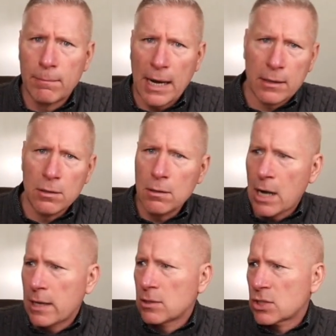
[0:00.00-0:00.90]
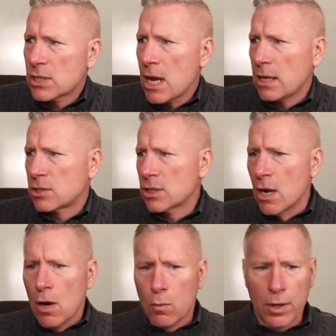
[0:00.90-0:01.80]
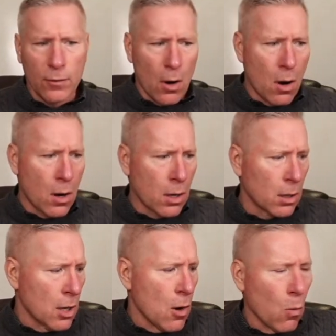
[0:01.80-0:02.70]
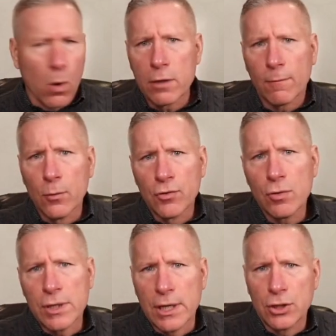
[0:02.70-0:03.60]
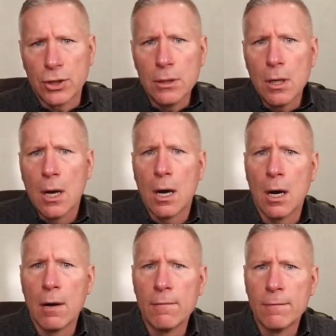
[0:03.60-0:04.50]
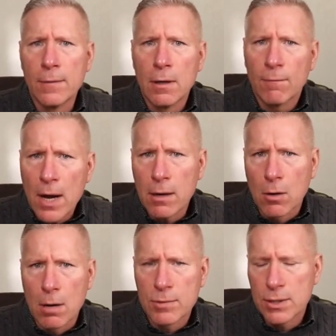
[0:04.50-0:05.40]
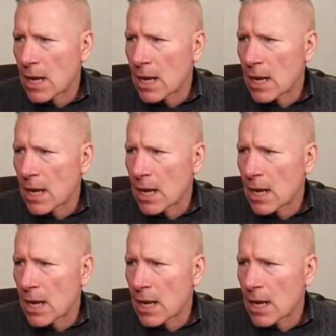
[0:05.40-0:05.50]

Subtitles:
back in the United States, with our wonderful tradition of firearms.